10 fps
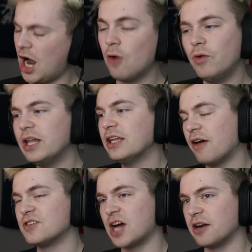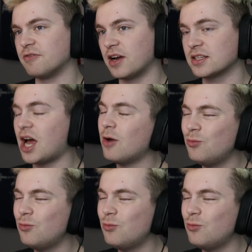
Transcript: I really love Side Effects. I